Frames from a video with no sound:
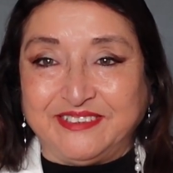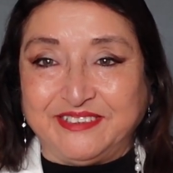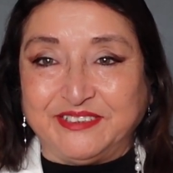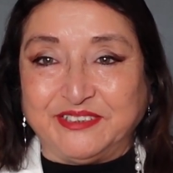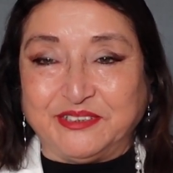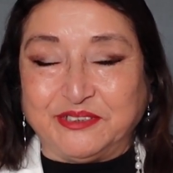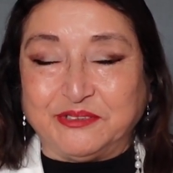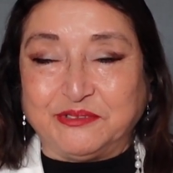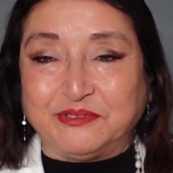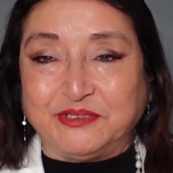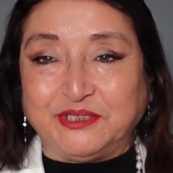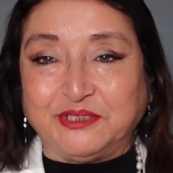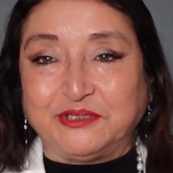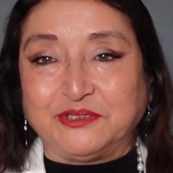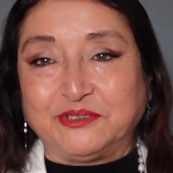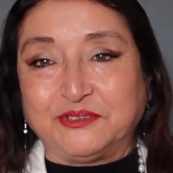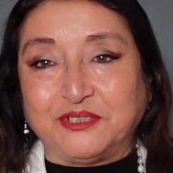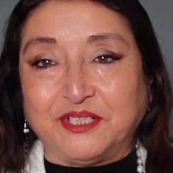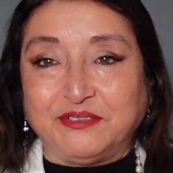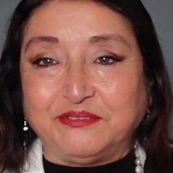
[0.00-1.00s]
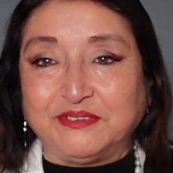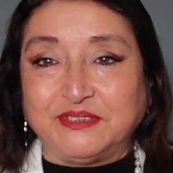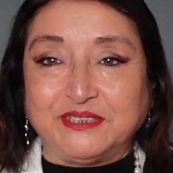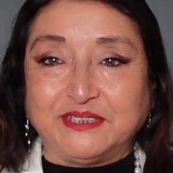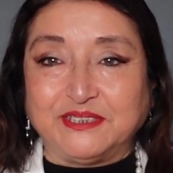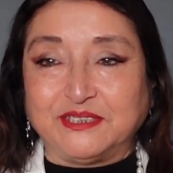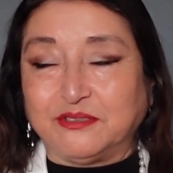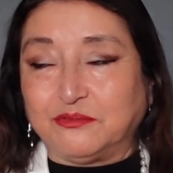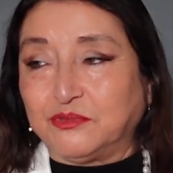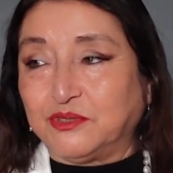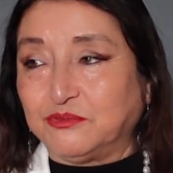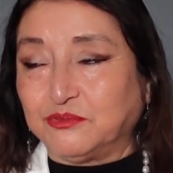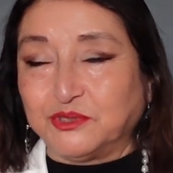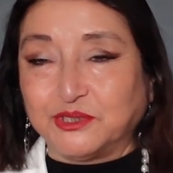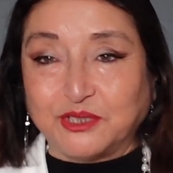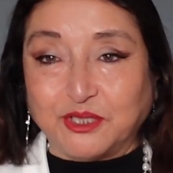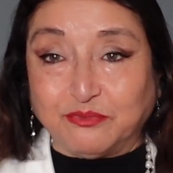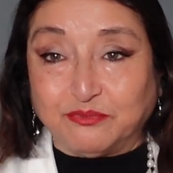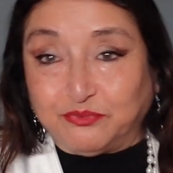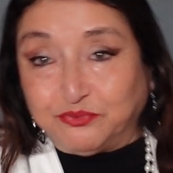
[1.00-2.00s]
You know, when you're driving and someone
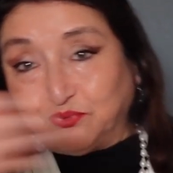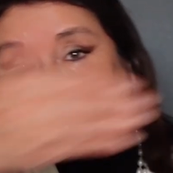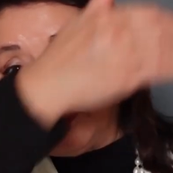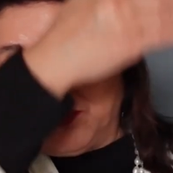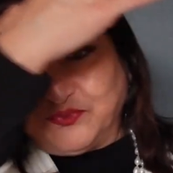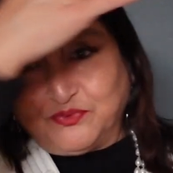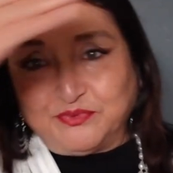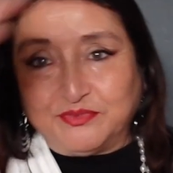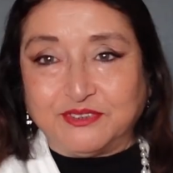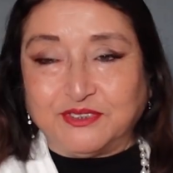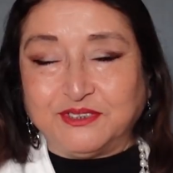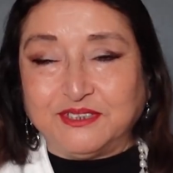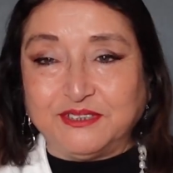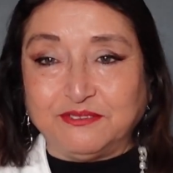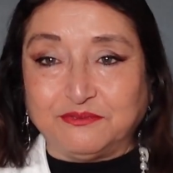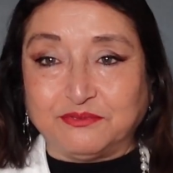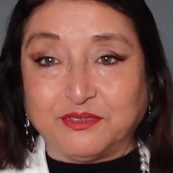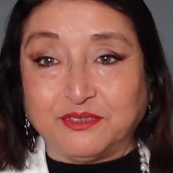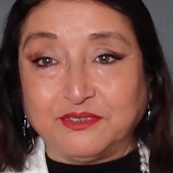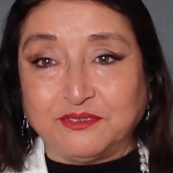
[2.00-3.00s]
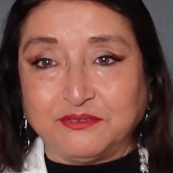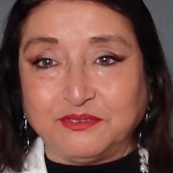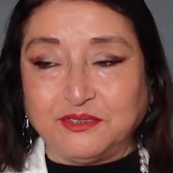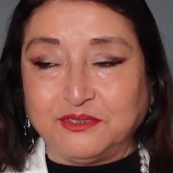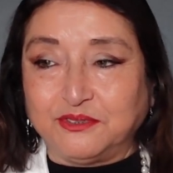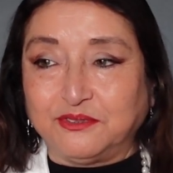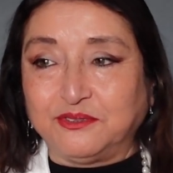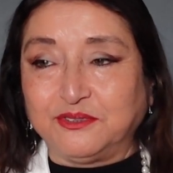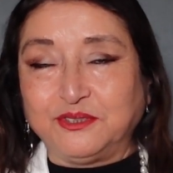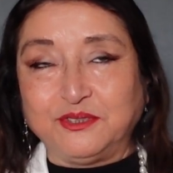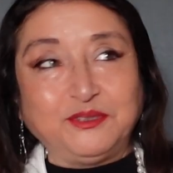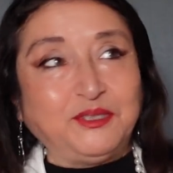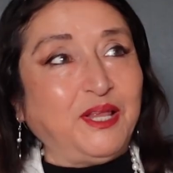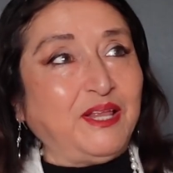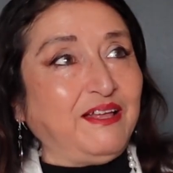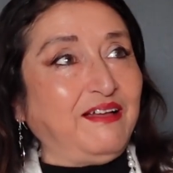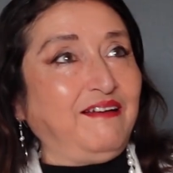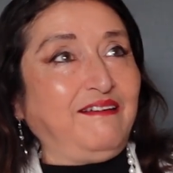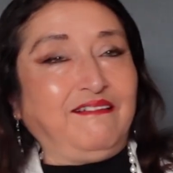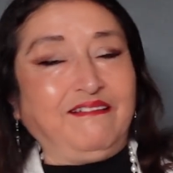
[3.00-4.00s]
goes in front of you and go,
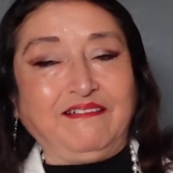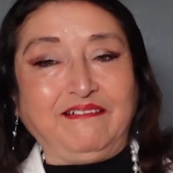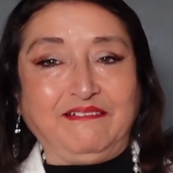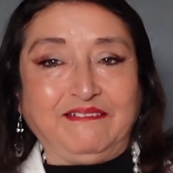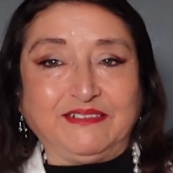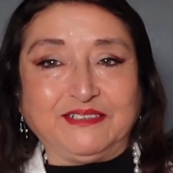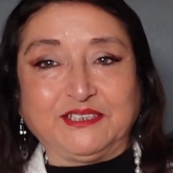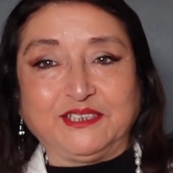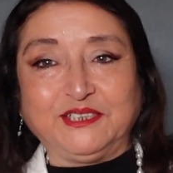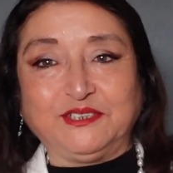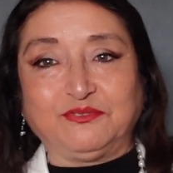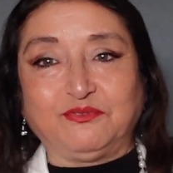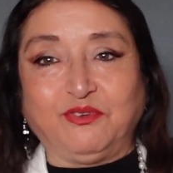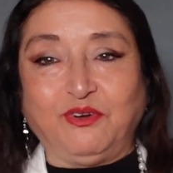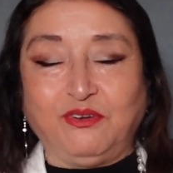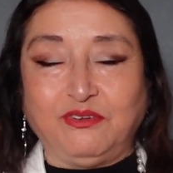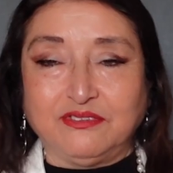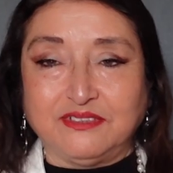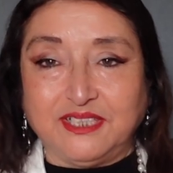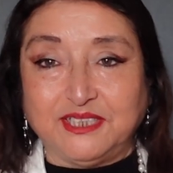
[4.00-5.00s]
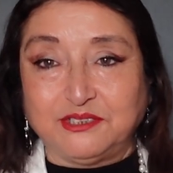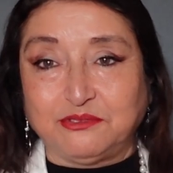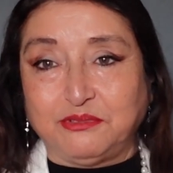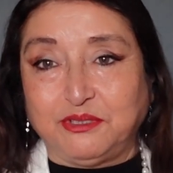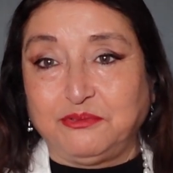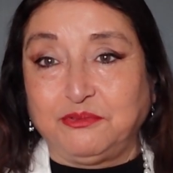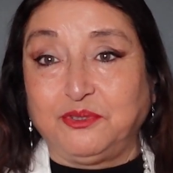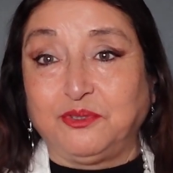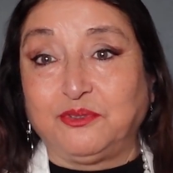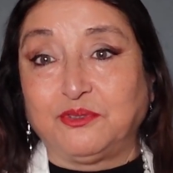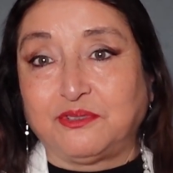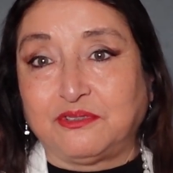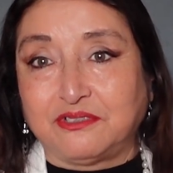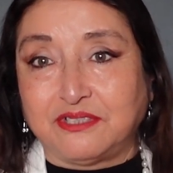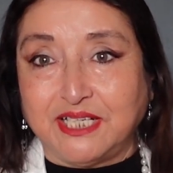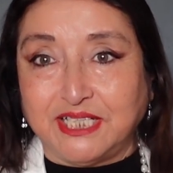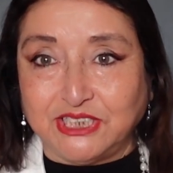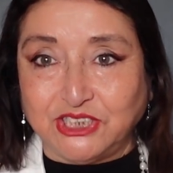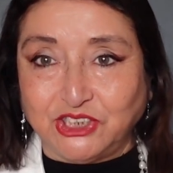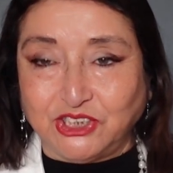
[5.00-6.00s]
it was his fault. That's why we all
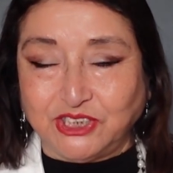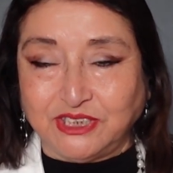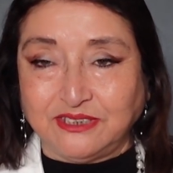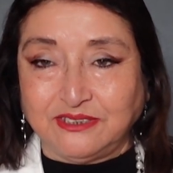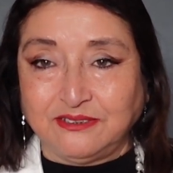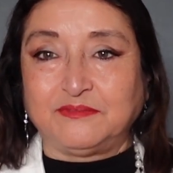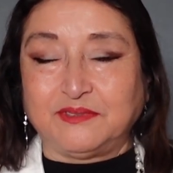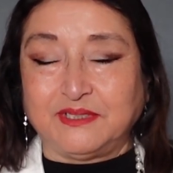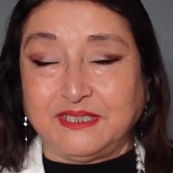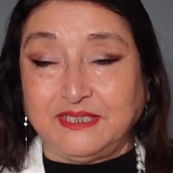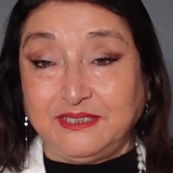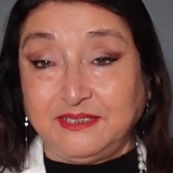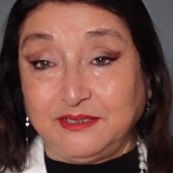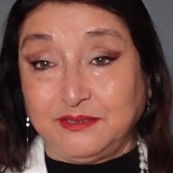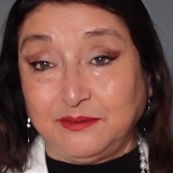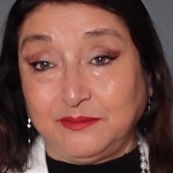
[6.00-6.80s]
crash, right?